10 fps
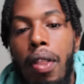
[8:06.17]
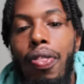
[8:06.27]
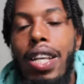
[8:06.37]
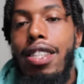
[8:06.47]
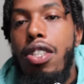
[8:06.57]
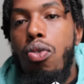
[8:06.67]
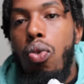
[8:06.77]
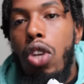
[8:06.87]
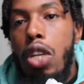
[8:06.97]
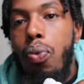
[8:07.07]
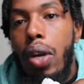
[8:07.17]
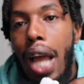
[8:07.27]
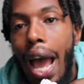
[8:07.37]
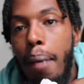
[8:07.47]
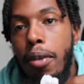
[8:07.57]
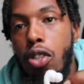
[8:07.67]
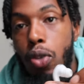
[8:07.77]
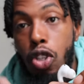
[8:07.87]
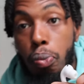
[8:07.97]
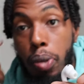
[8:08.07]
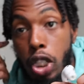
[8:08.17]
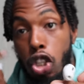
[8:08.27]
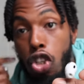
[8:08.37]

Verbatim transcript: This is really what happens when you put